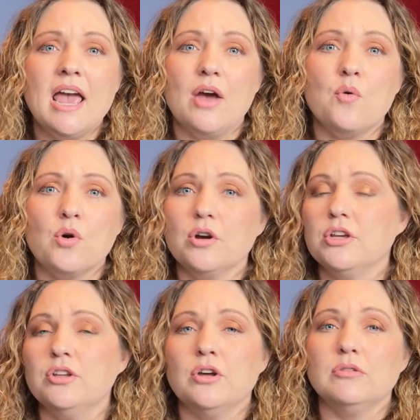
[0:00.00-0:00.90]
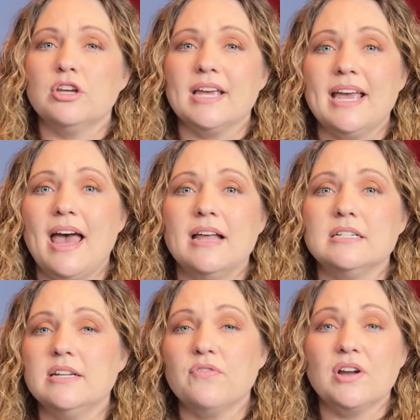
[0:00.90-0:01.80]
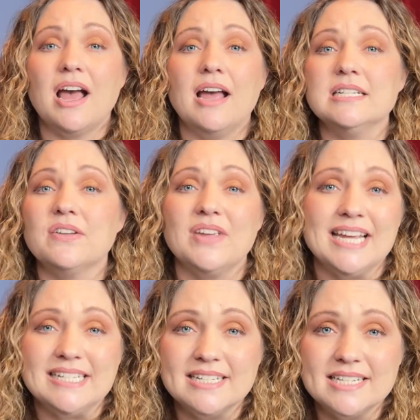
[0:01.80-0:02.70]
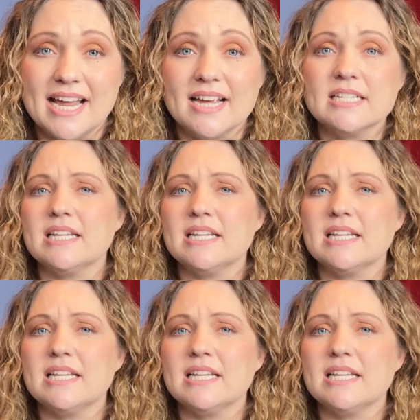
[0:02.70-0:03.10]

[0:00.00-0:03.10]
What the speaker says: or, looking at different kinds of insects.